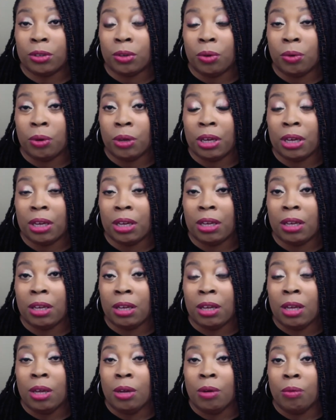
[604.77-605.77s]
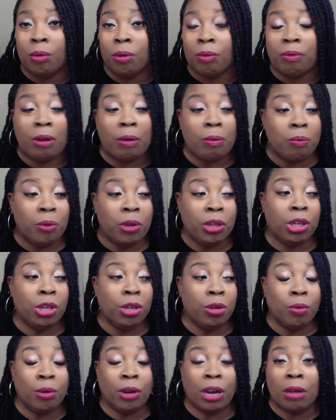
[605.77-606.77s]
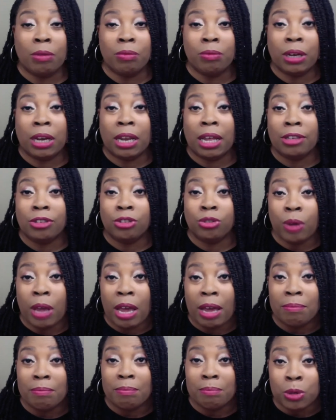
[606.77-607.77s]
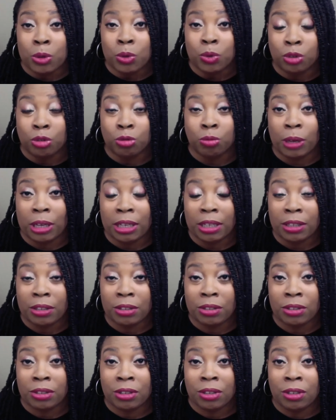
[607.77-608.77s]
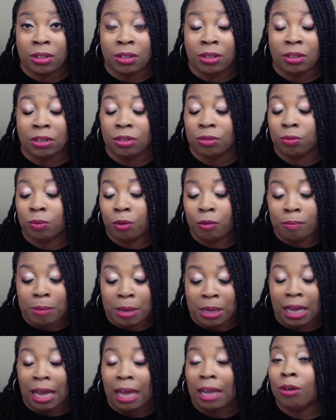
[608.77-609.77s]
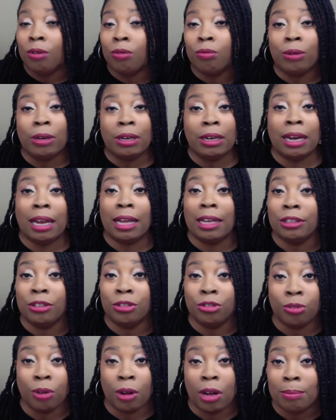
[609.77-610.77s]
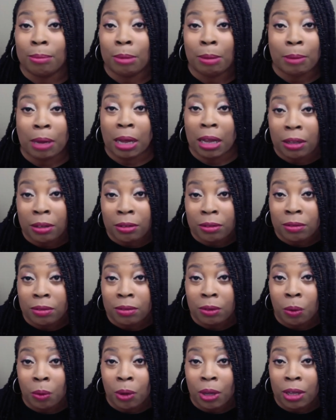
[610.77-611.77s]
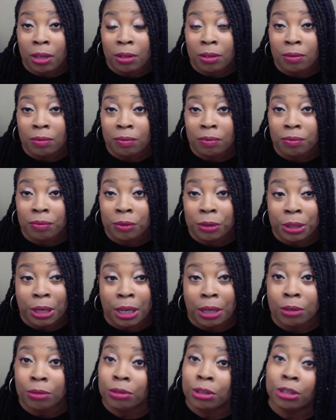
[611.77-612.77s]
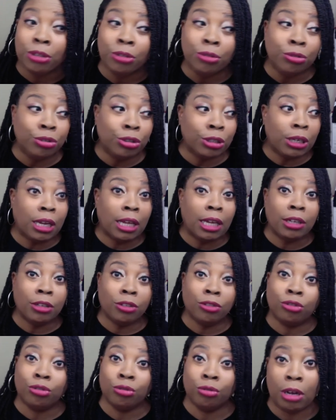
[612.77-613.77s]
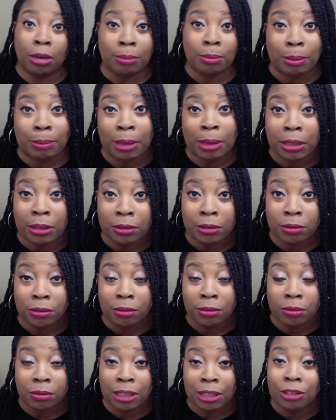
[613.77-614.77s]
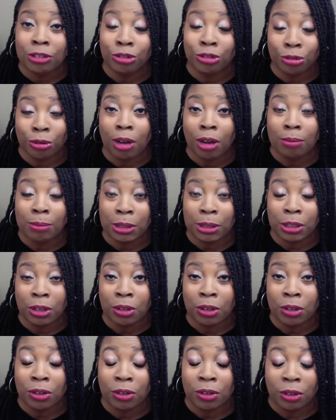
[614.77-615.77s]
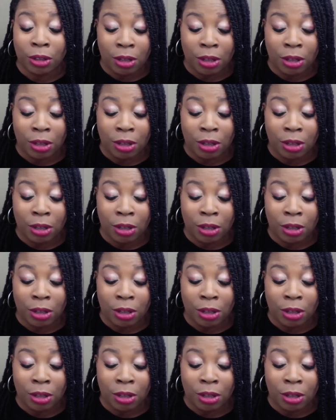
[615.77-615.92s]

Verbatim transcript: Okay. if I'm with you and I realize you have mood swings, because for me, I don't really like drama. Okay. And I don't think you should like drama. That's drama, y'all.